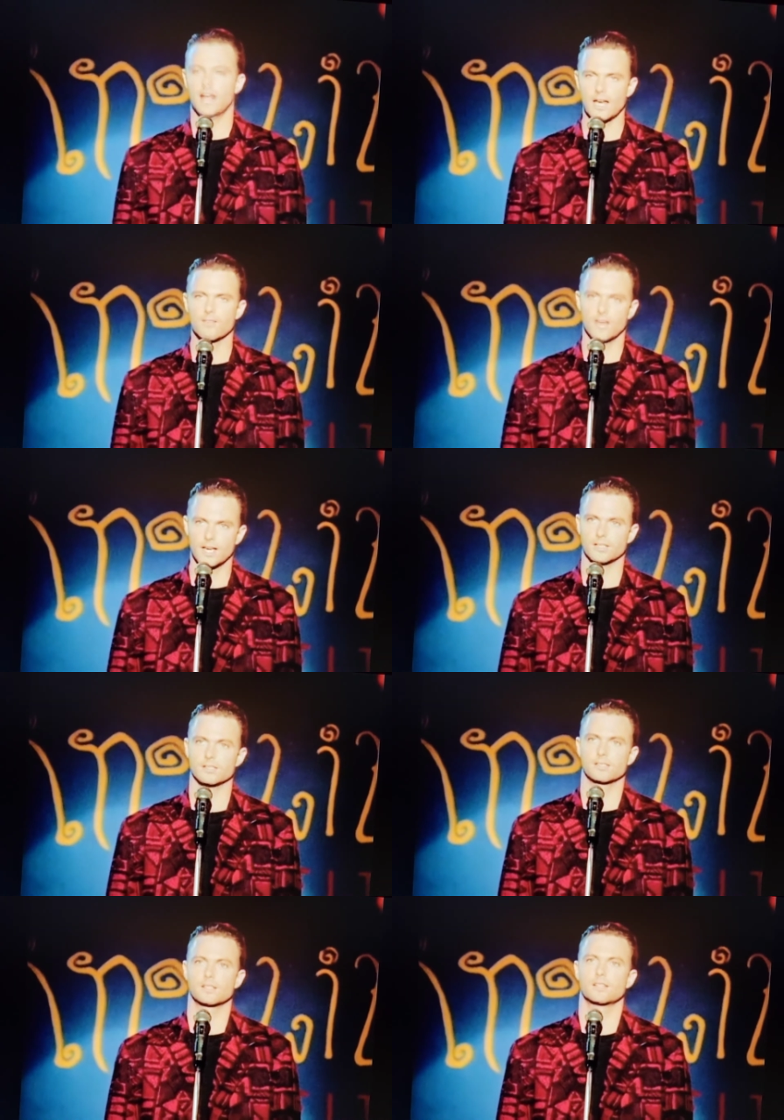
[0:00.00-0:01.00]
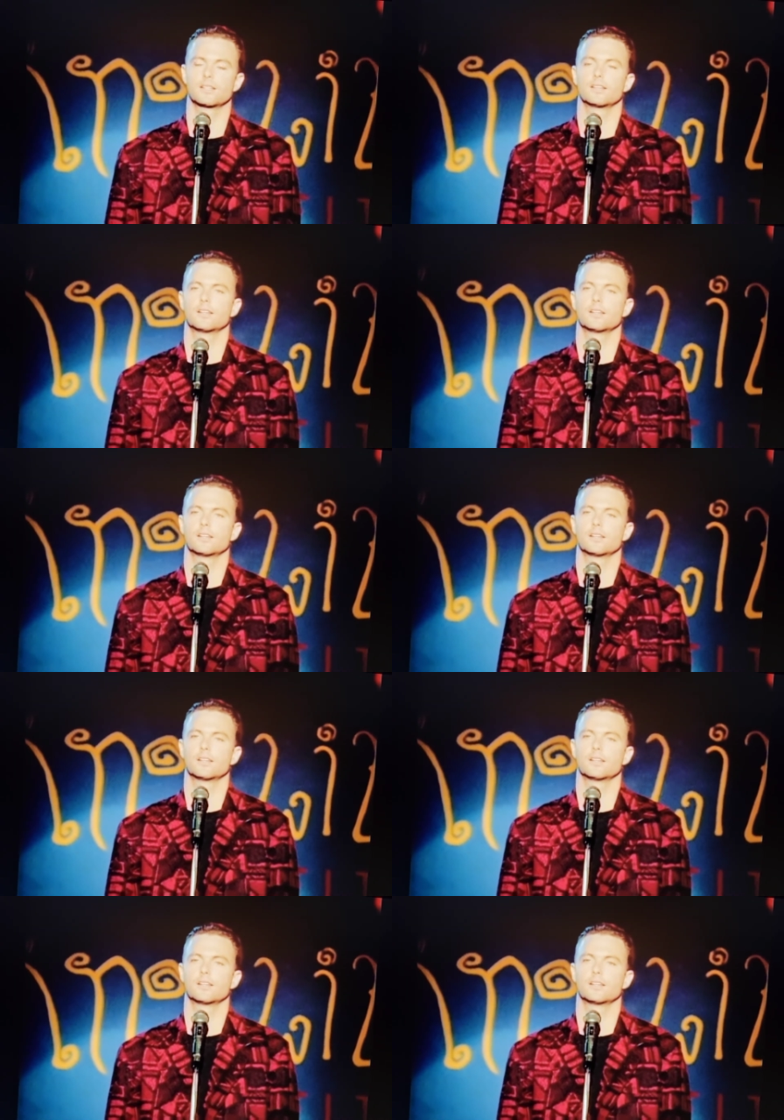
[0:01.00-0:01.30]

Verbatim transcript: And I have AIDS.